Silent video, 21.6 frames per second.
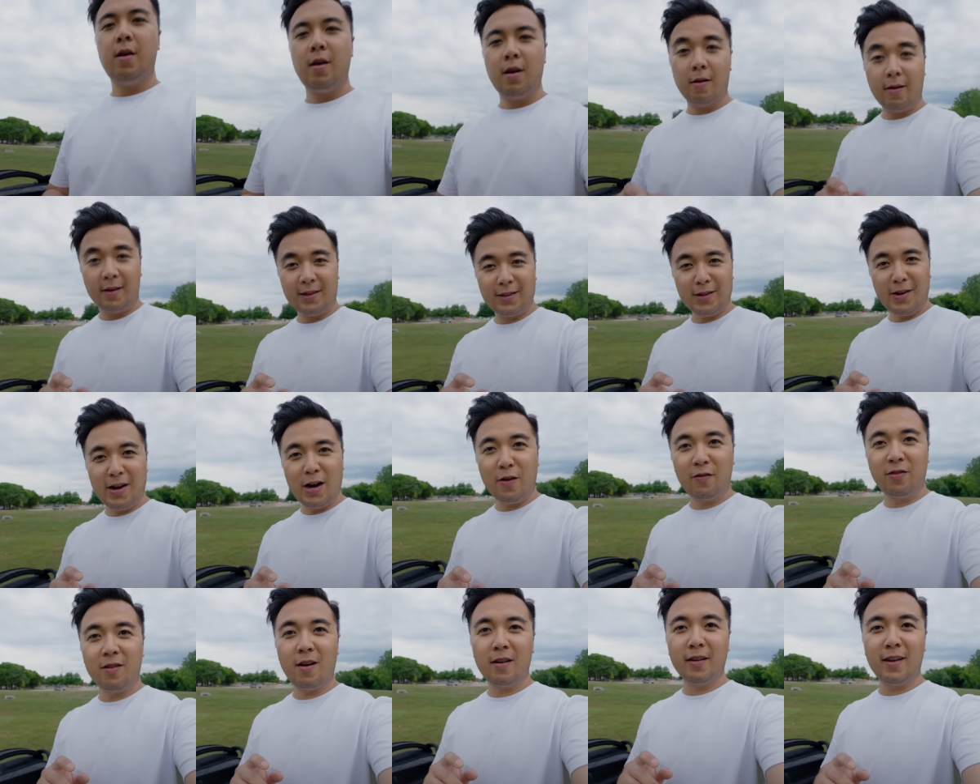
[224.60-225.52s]
All right, so now I'm
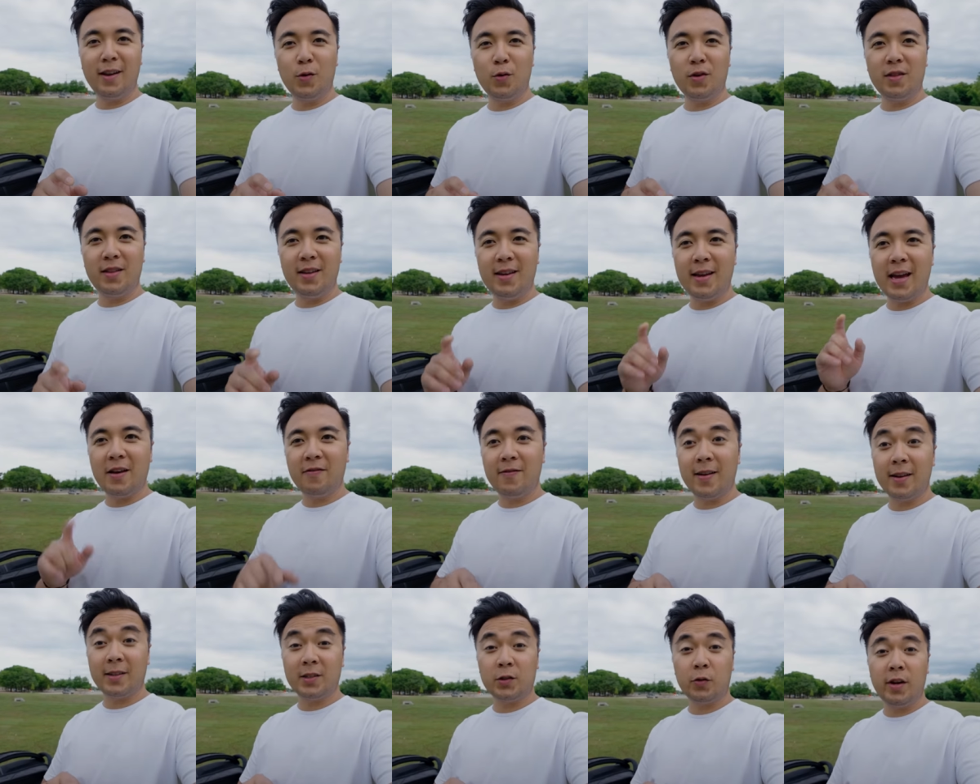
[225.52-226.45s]
vlogging with the F
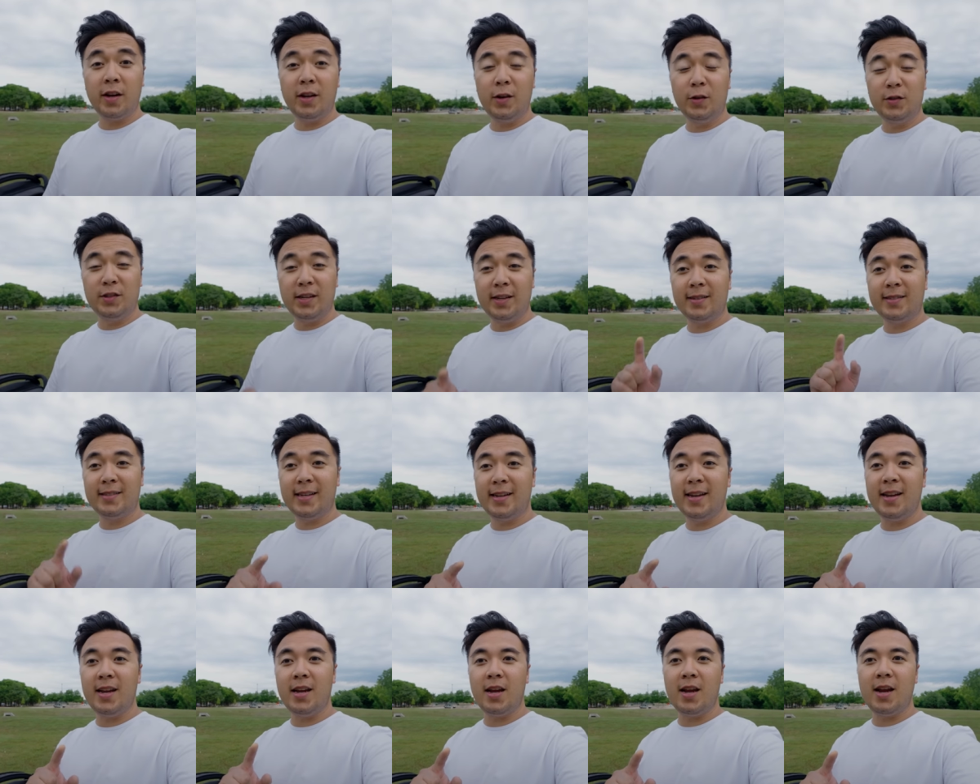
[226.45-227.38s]
X three using
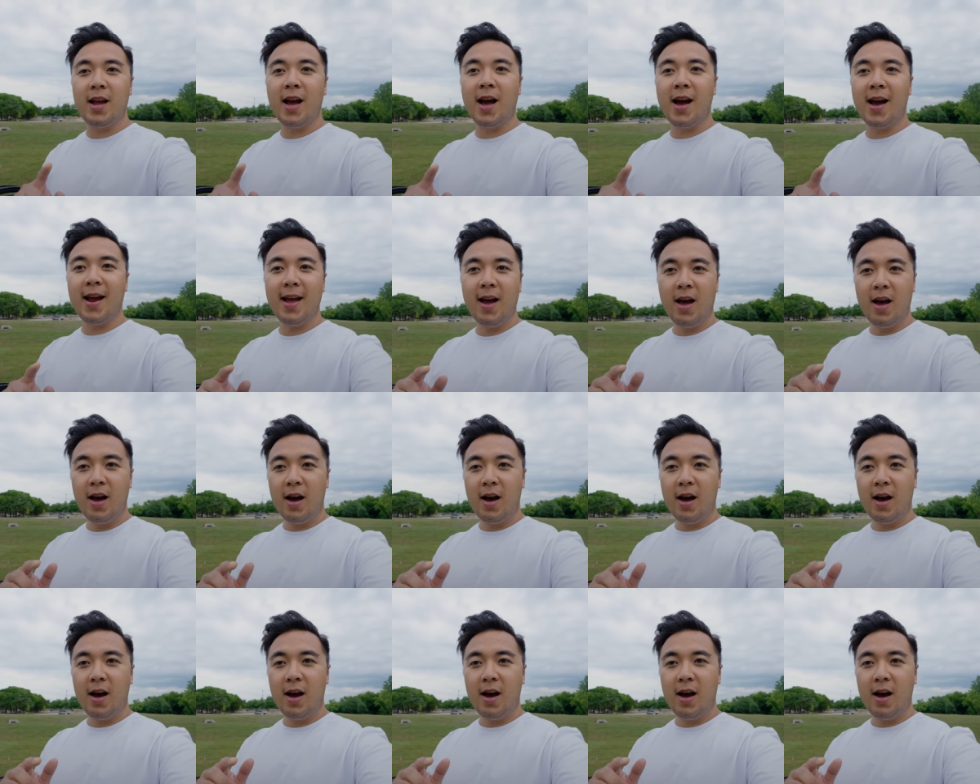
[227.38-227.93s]
Cine E I.